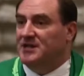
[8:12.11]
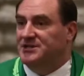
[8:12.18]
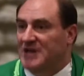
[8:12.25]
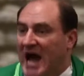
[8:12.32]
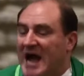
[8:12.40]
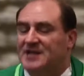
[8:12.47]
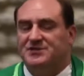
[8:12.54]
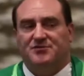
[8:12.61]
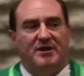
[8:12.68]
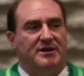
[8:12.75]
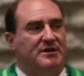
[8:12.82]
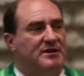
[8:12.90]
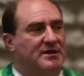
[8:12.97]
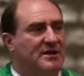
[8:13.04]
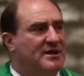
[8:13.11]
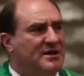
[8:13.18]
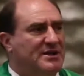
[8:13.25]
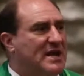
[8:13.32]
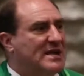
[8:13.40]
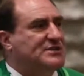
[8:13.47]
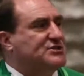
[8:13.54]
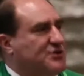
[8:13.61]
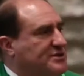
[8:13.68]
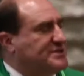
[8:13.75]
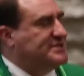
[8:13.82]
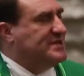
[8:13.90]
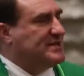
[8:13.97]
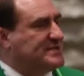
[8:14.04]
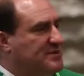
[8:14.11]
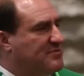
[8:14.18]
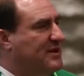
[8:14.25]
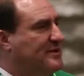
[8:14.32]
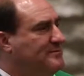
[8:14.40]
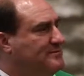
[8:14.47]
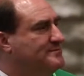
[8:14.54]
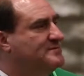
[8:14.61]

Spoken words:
doctrine, not church discipline.